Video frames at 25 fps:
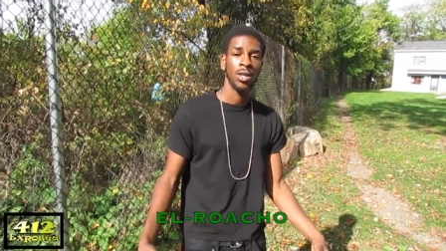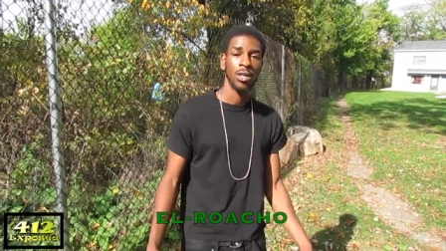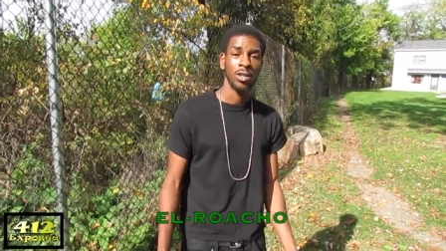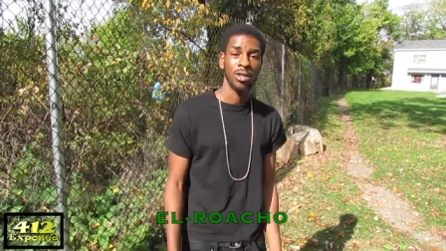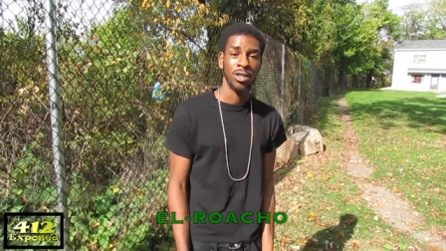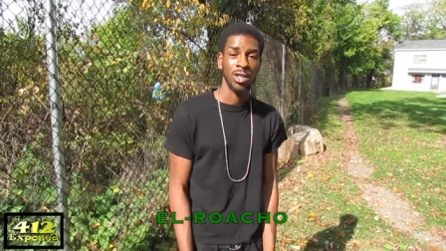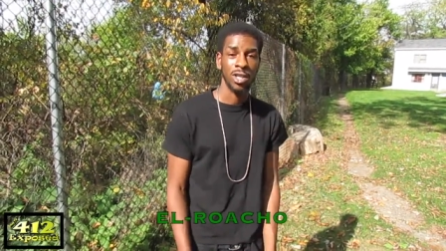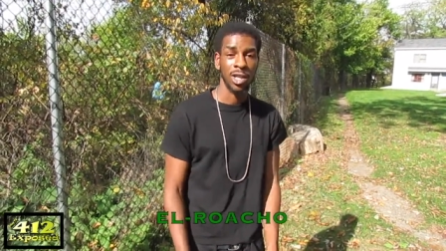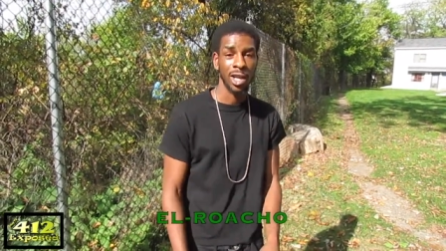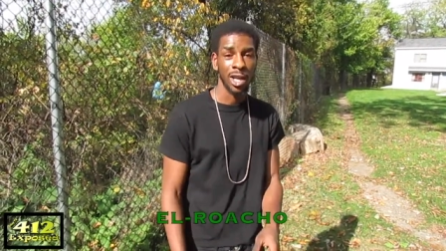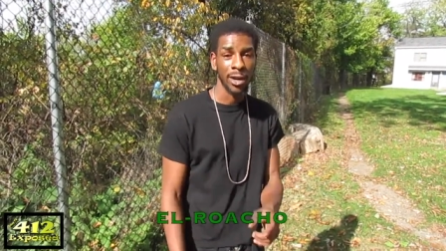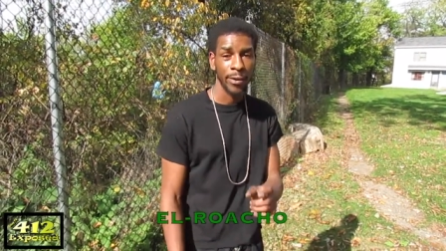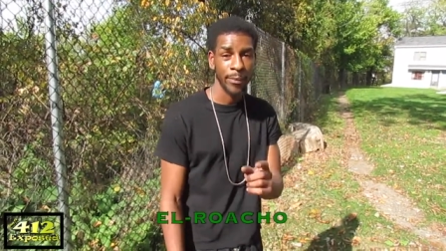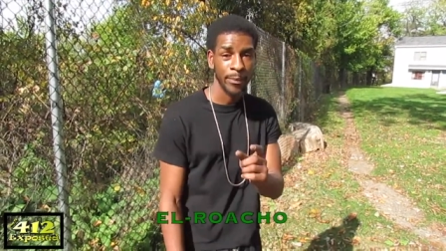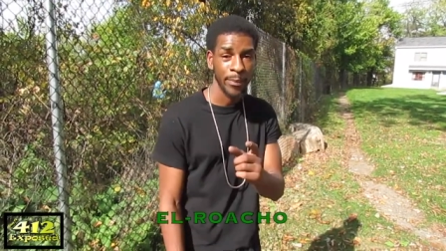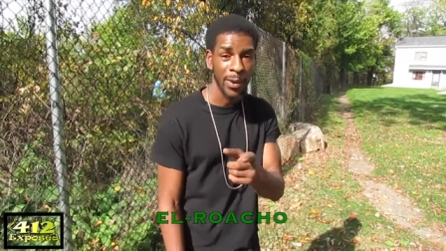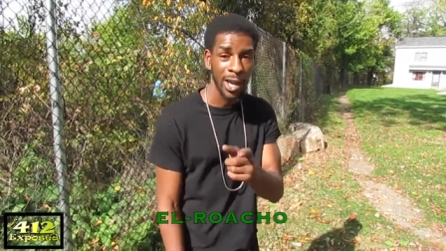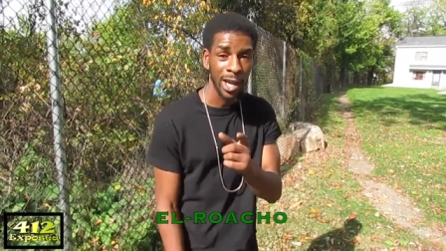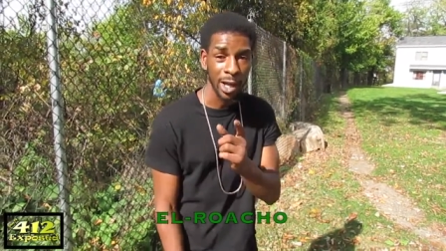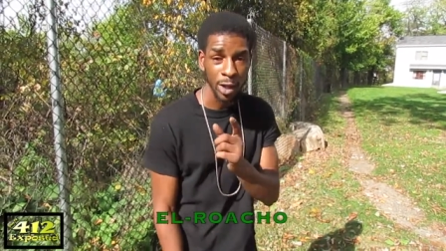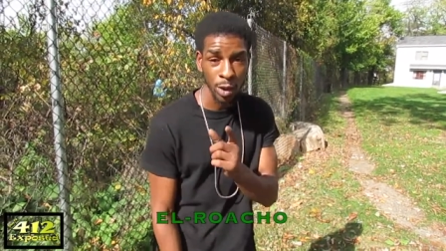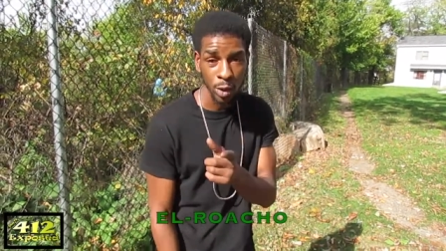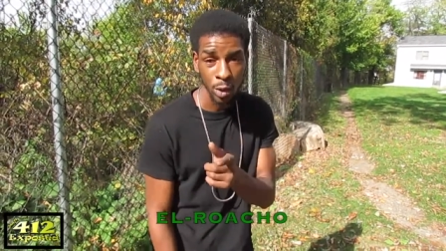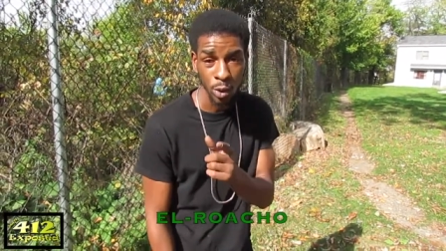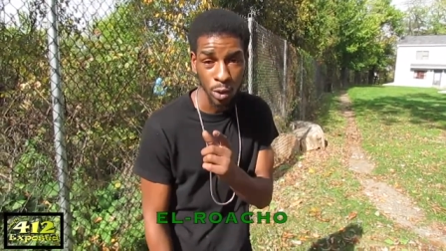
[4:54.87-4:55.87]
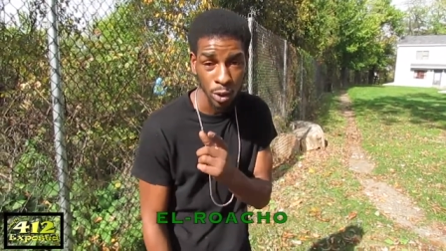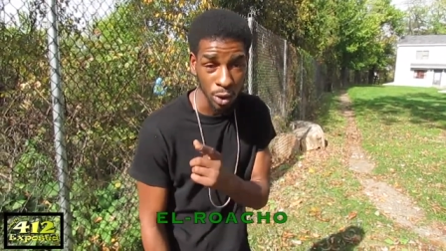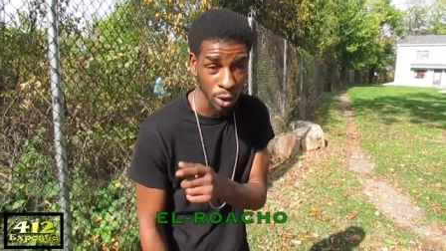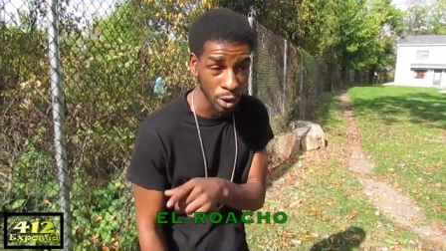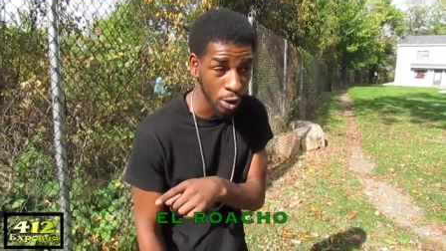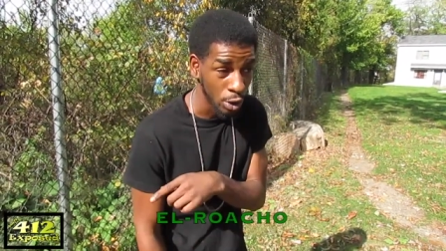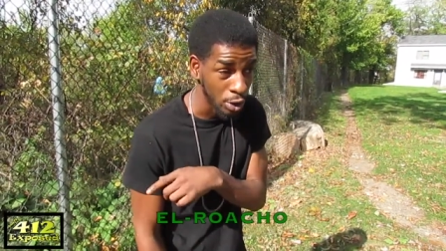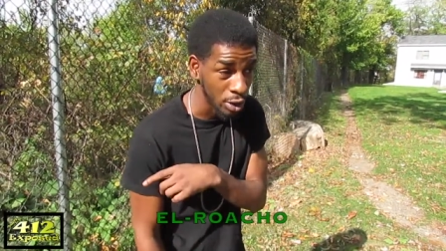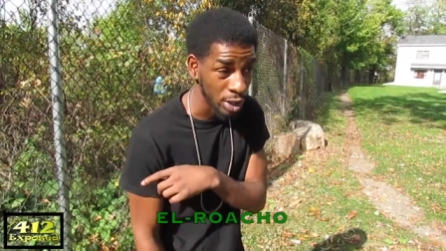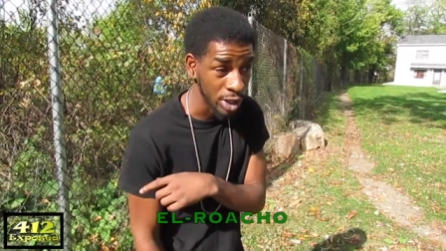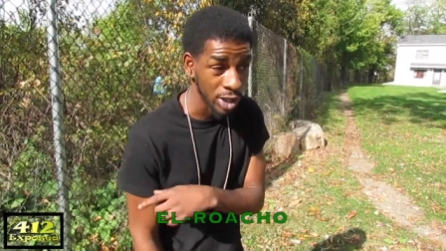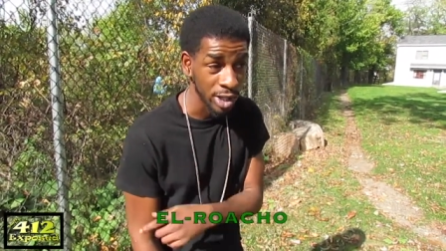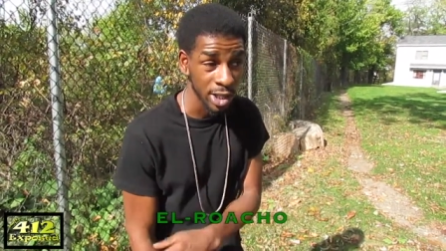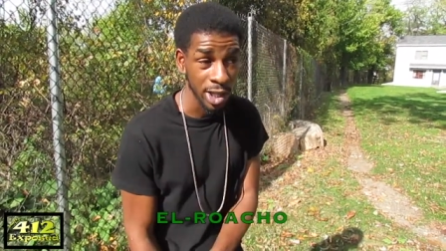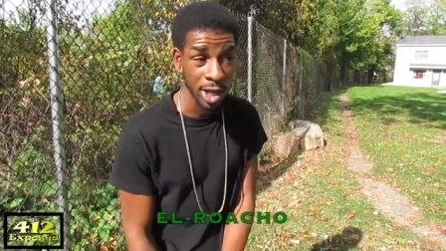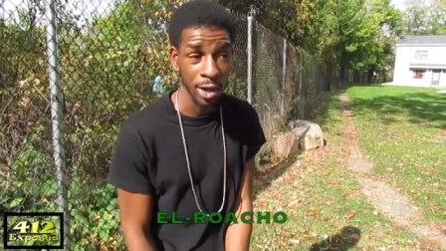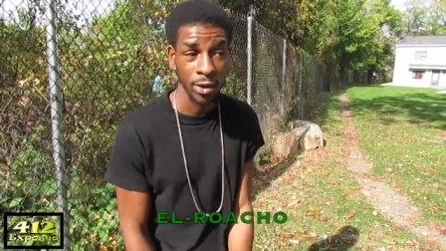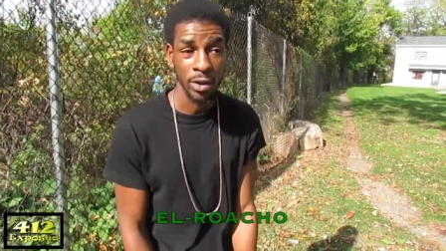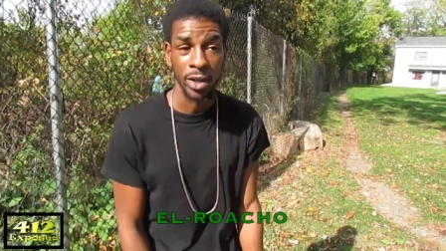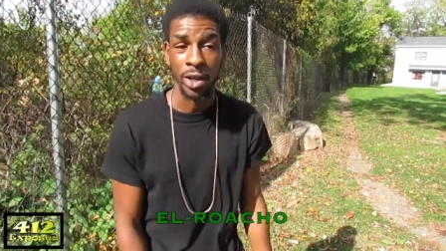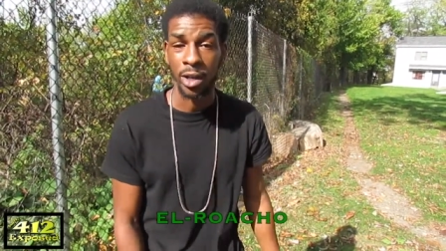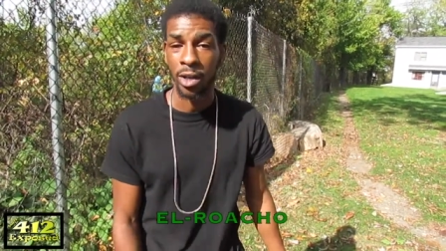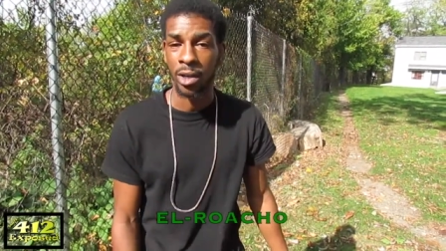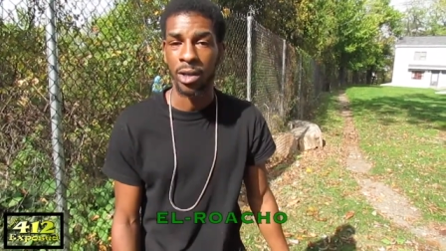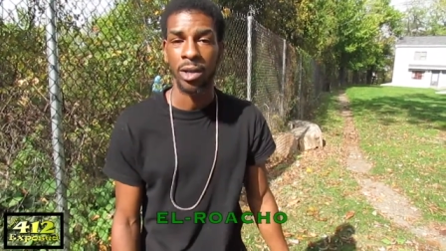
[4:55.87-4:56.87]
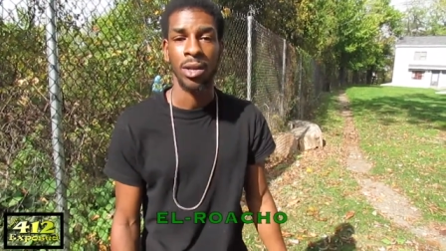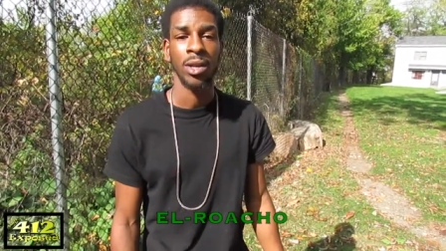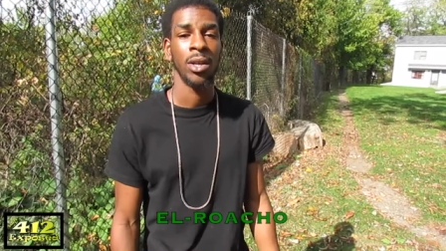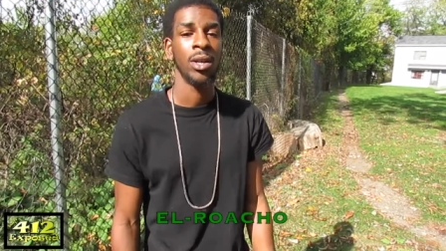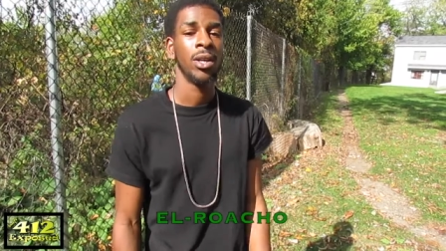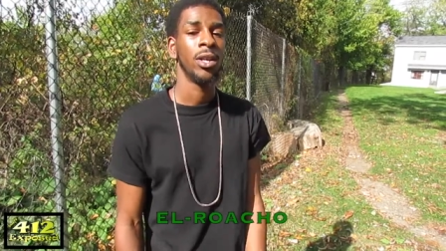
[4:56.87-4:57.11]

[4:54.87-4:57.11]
There's a lot of backdoor artists out here.